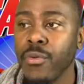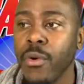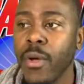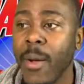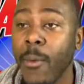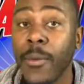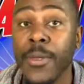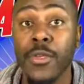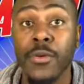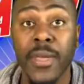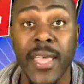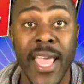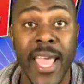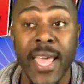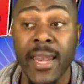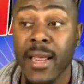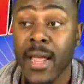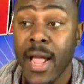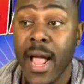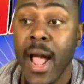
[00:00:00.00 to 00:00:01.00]
what you
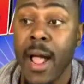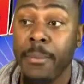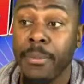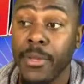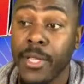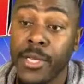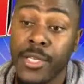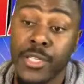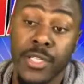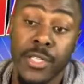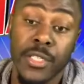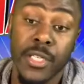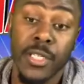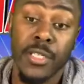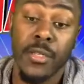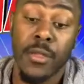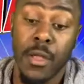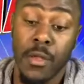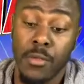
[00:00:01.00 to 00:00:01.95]
can accomplish to